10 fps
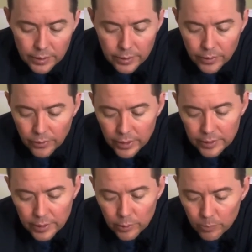you know, I
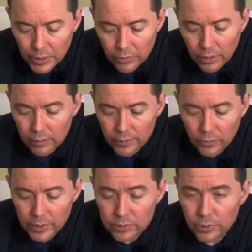think you're better off
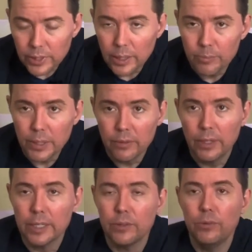going to a company
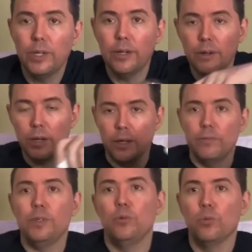like New Hera
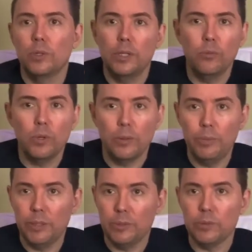if you really want to
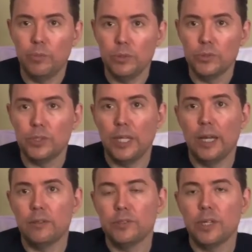be able to boost the
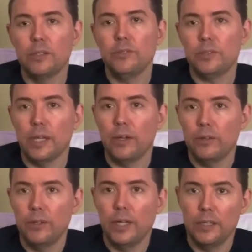outside
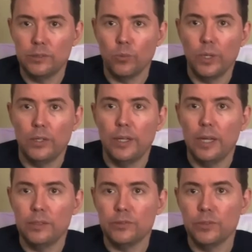sound as well
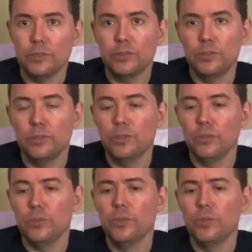as listen to